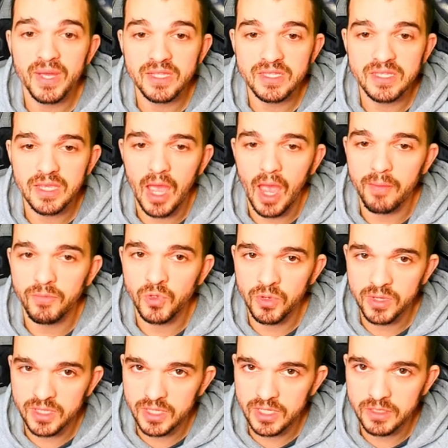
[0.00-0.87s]
but I'm
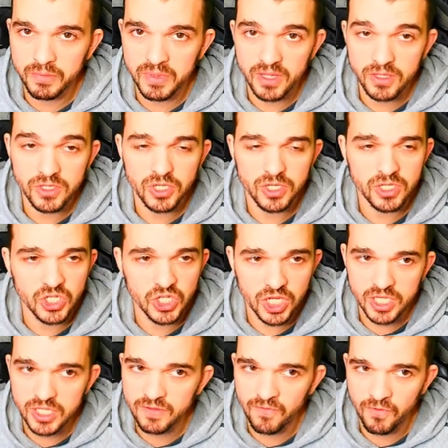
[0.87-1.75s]
doing this build
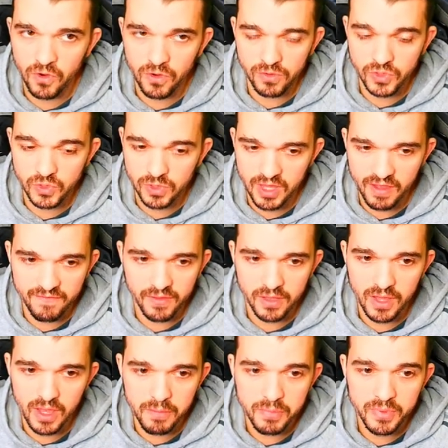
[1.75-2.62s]
just to
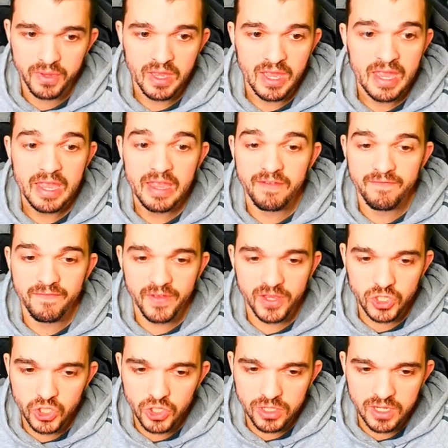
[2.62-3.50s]
level up.
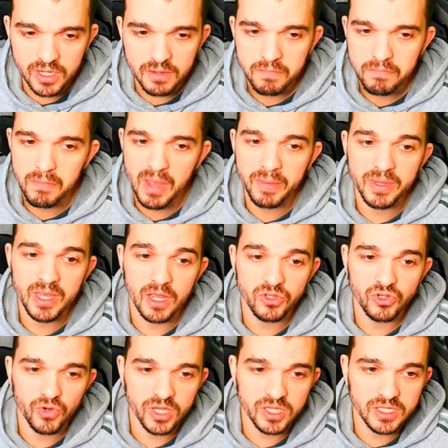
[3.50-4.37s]
Eventually,
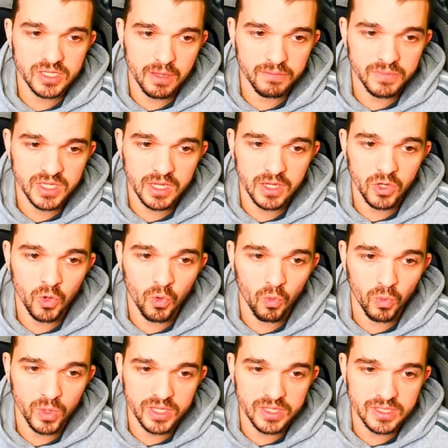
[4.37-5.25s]
maybe I try something
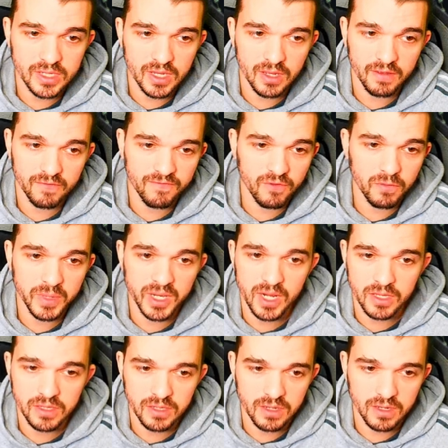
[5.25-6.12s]
with
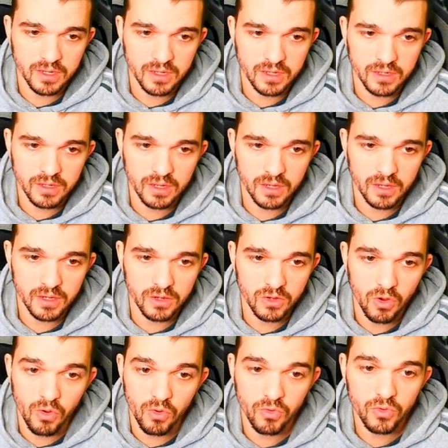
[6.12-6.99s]
Fulminating
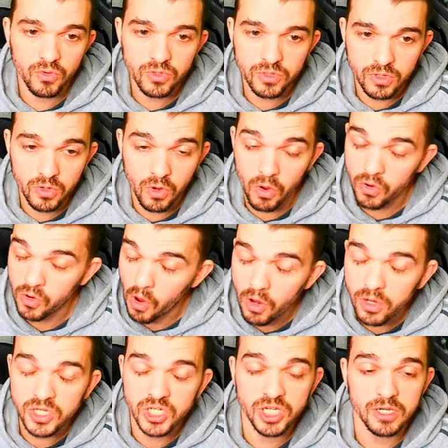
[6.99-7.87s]

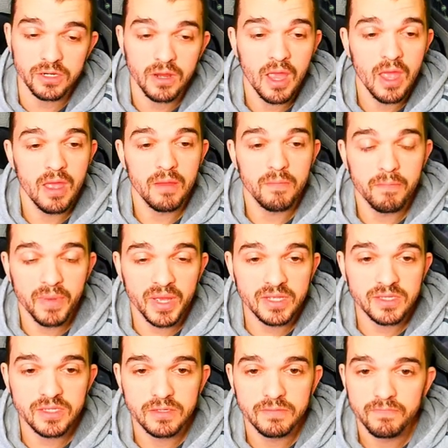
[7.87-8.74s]
Concoction,
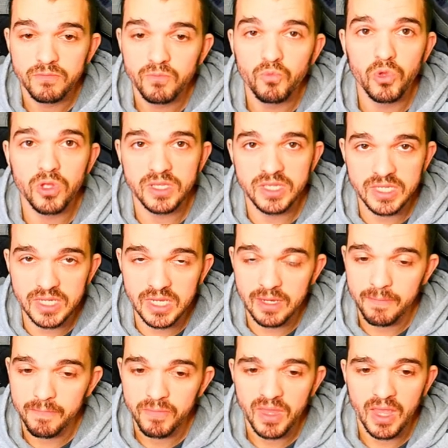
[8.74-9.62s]
but we'll
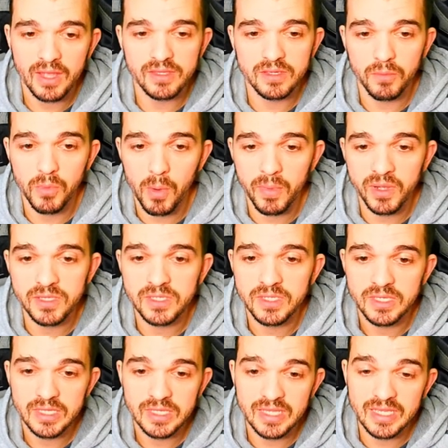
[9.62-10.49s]
see. At the
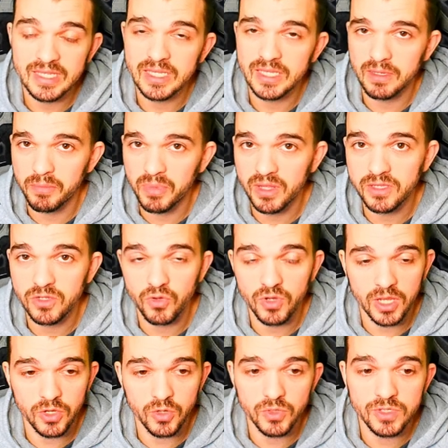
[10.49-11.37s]
moment, this is a build
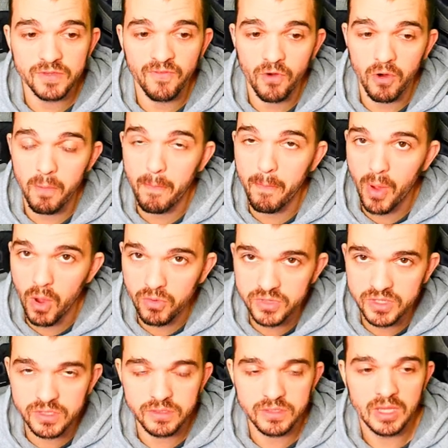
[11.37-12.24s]
you can use for
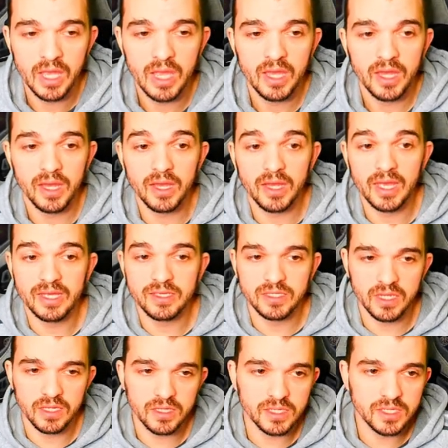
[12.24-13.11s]
both
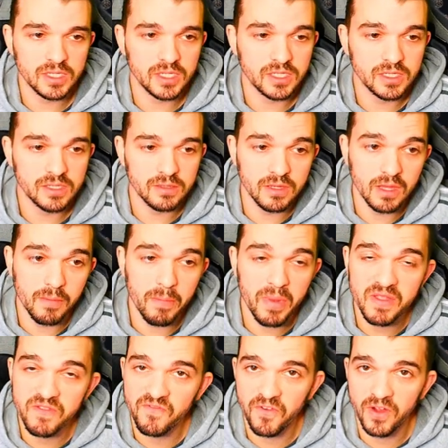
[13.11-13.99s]
Ascendancies, the
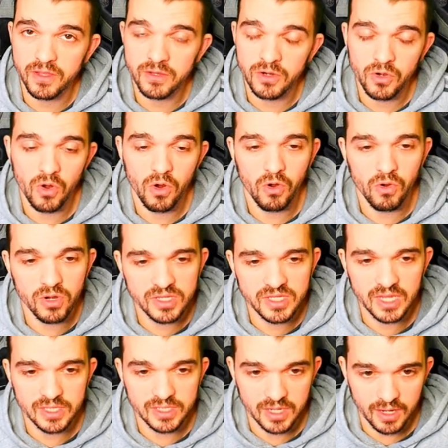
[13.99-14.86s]
Pathfinder
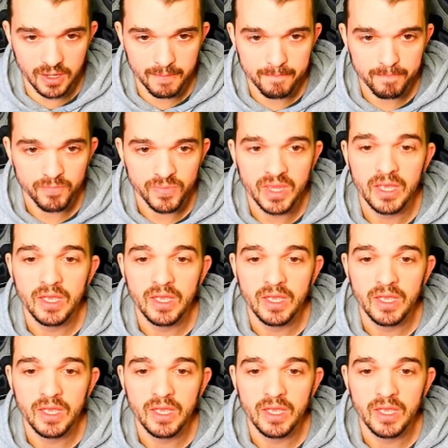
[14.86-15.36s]
or Deadeye.